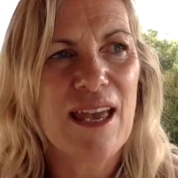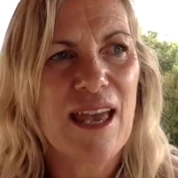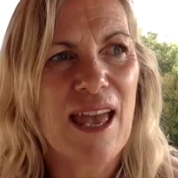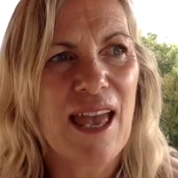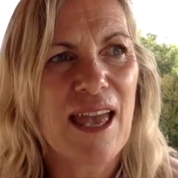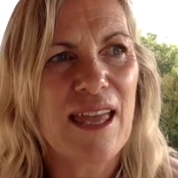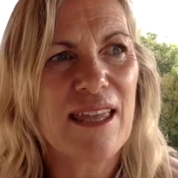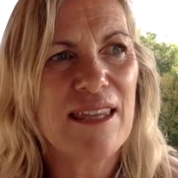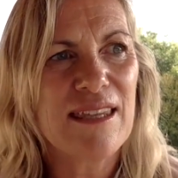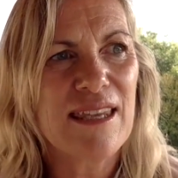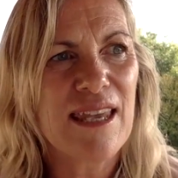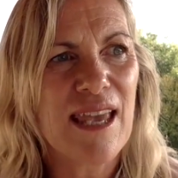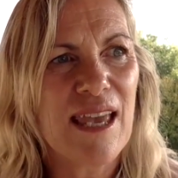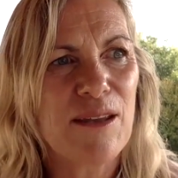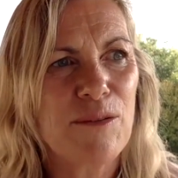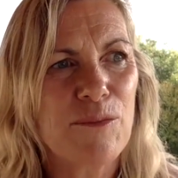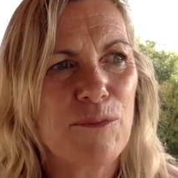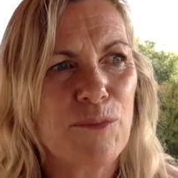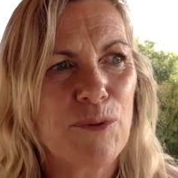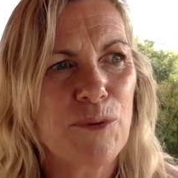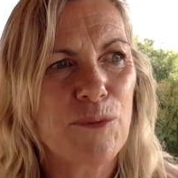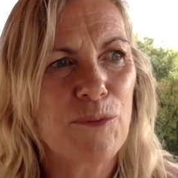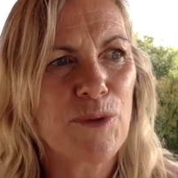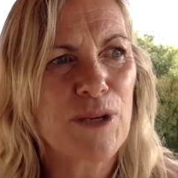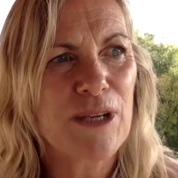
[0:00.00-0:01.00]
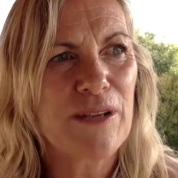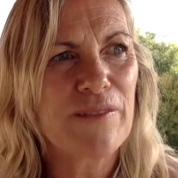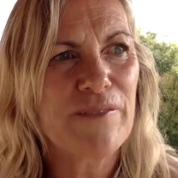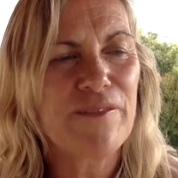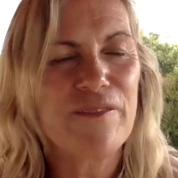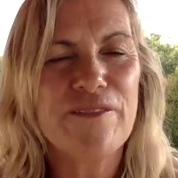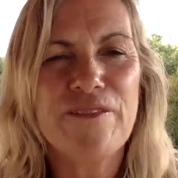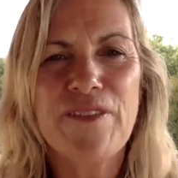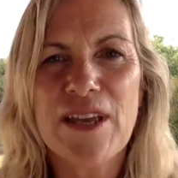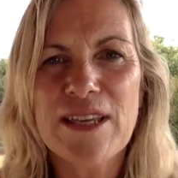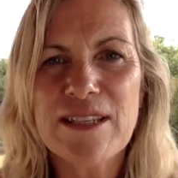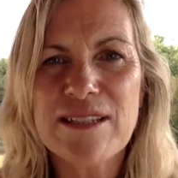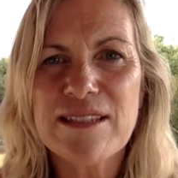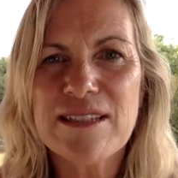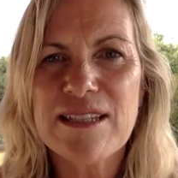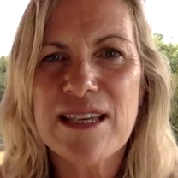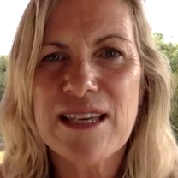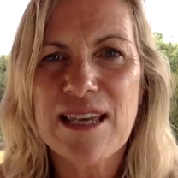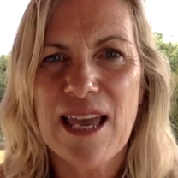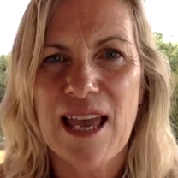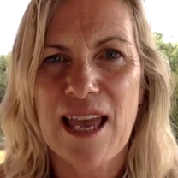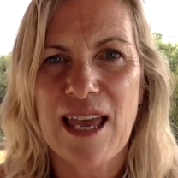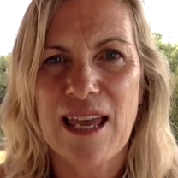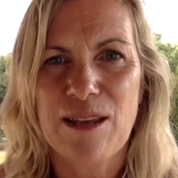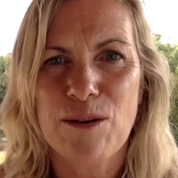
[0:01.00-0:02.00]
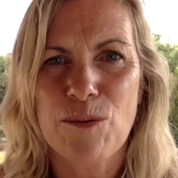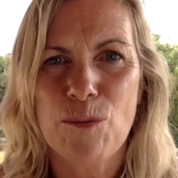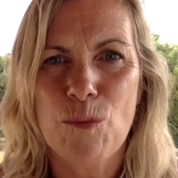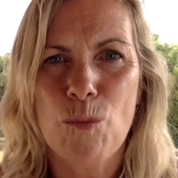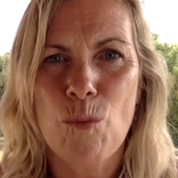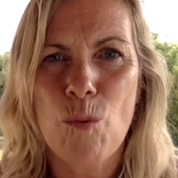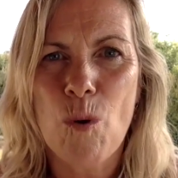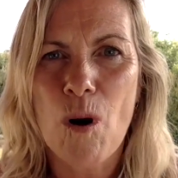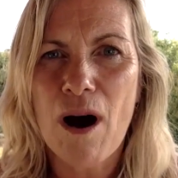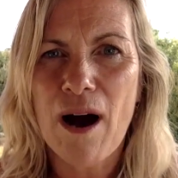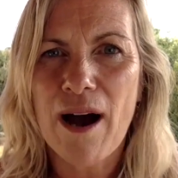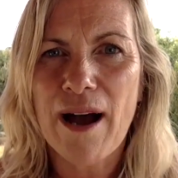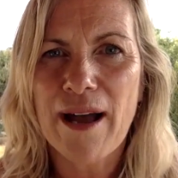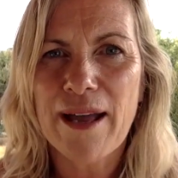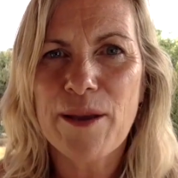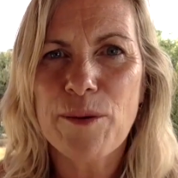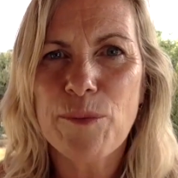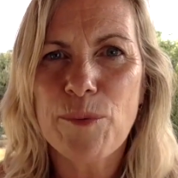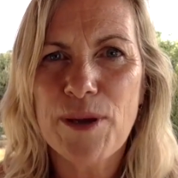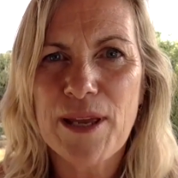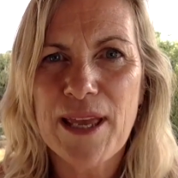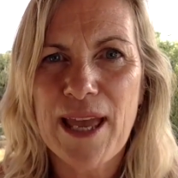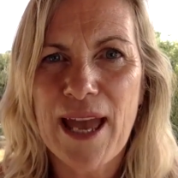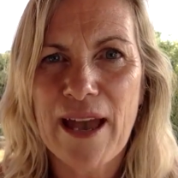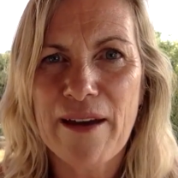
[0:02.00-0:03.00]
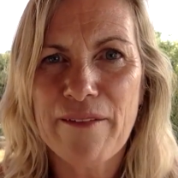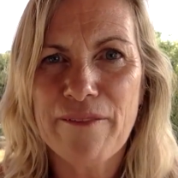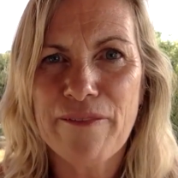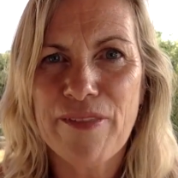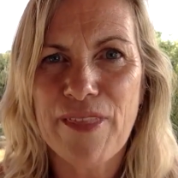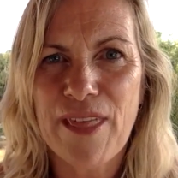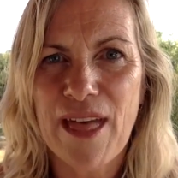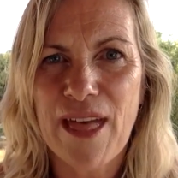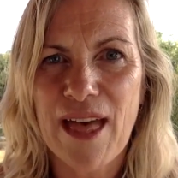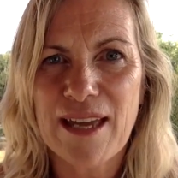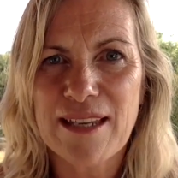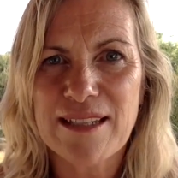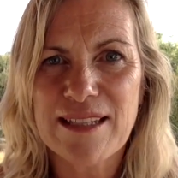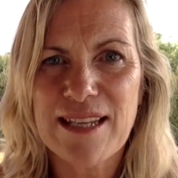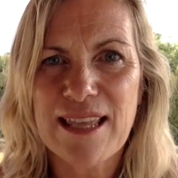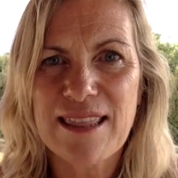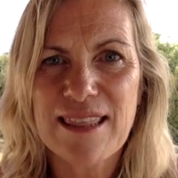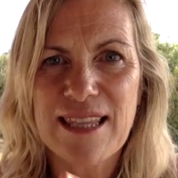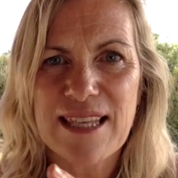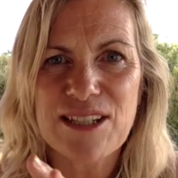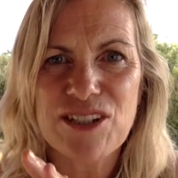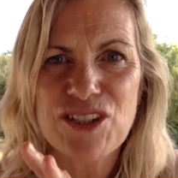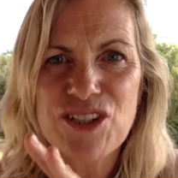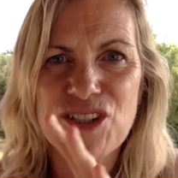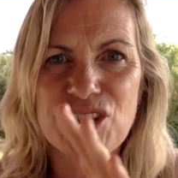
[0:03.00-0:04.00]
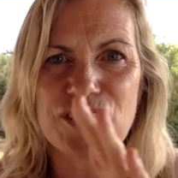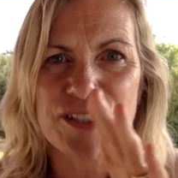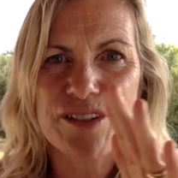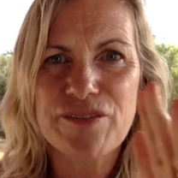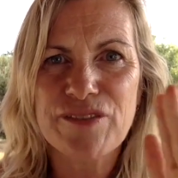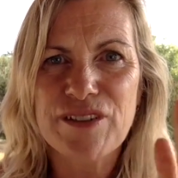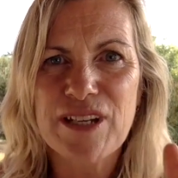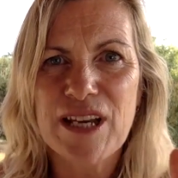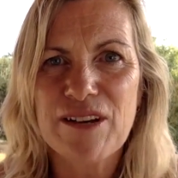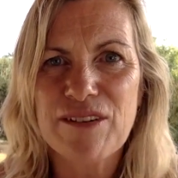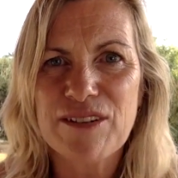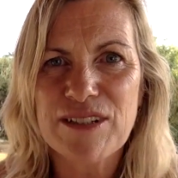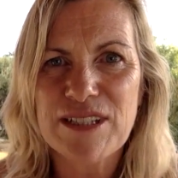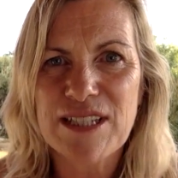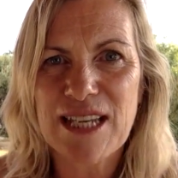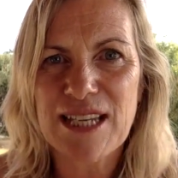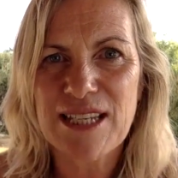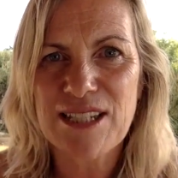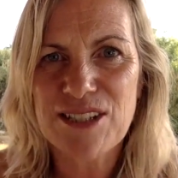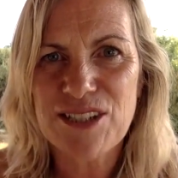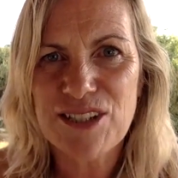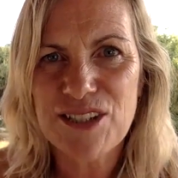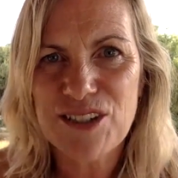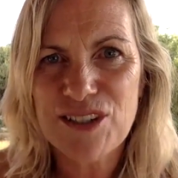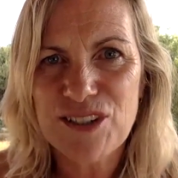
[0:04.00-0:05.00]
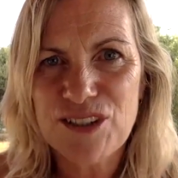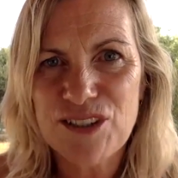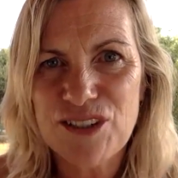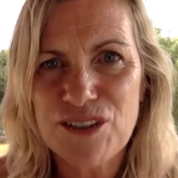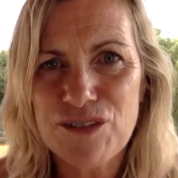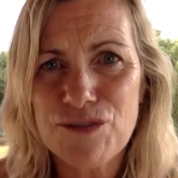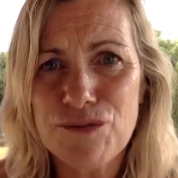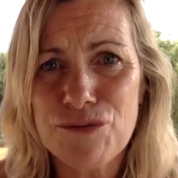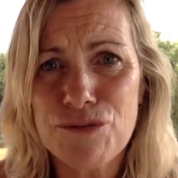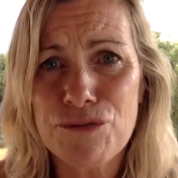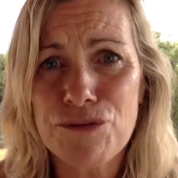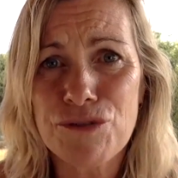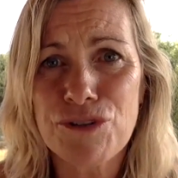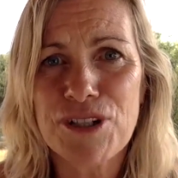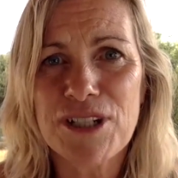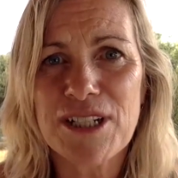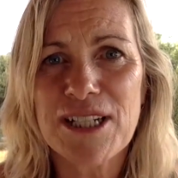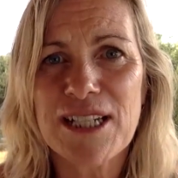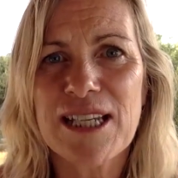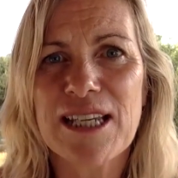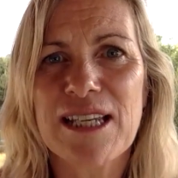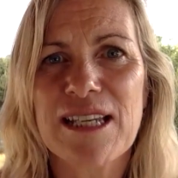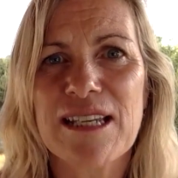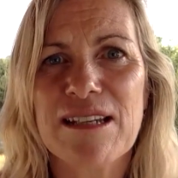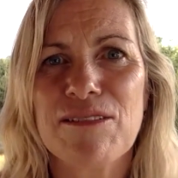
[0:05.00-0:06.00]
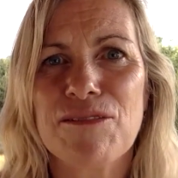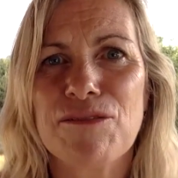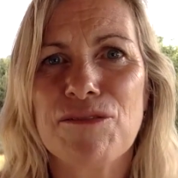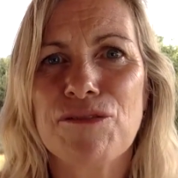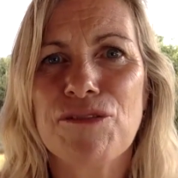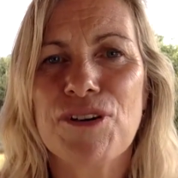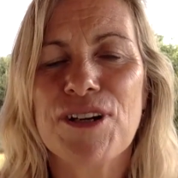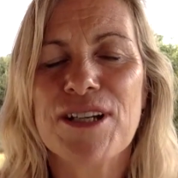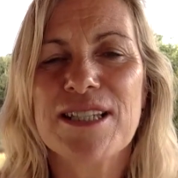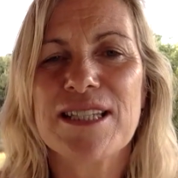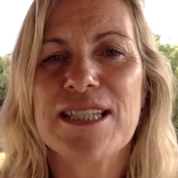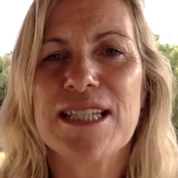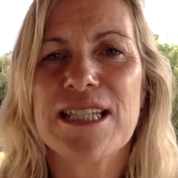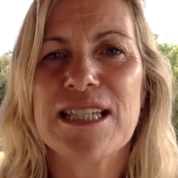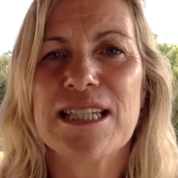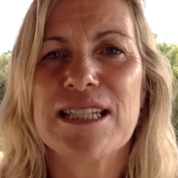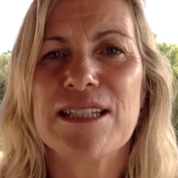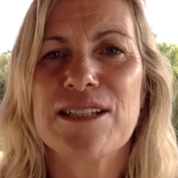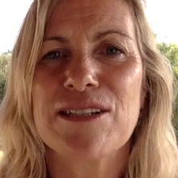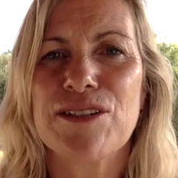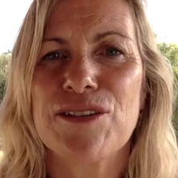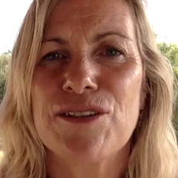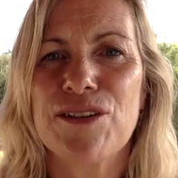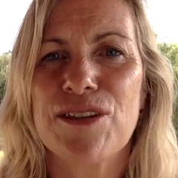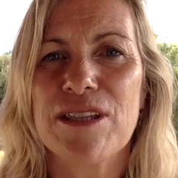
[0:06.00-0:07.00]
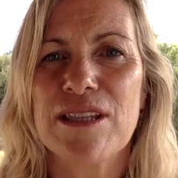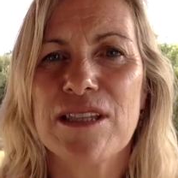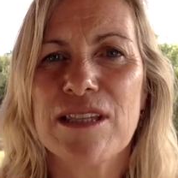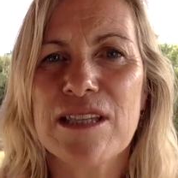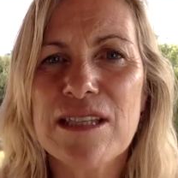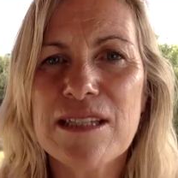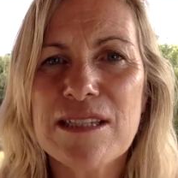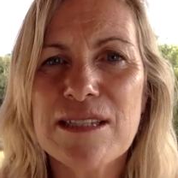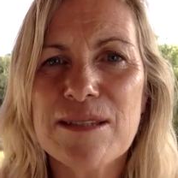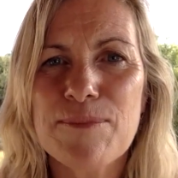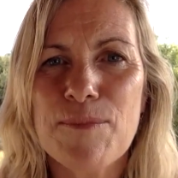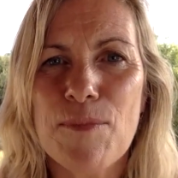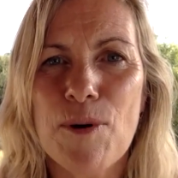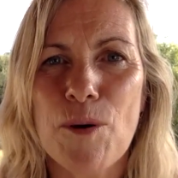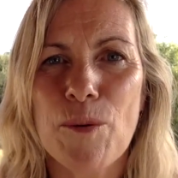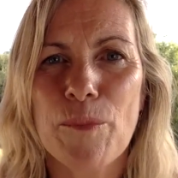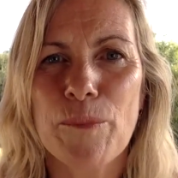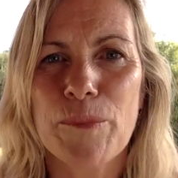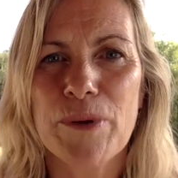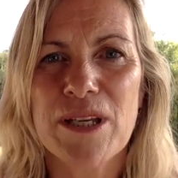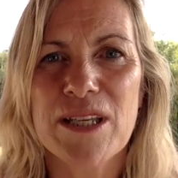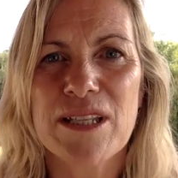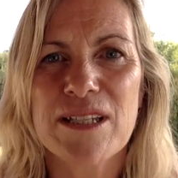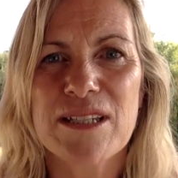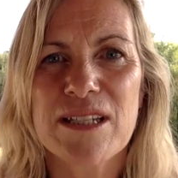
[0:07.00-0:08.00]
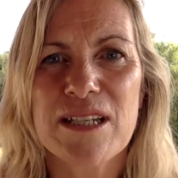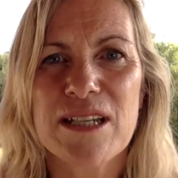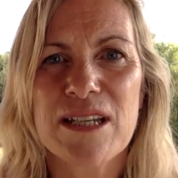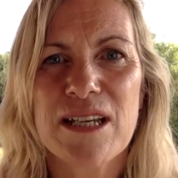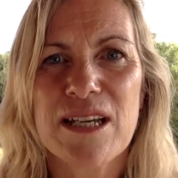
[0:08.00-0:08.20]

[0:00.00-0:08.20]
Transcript: And yet, when we investigate why we have that and then shift our attention to just really resting into this moment,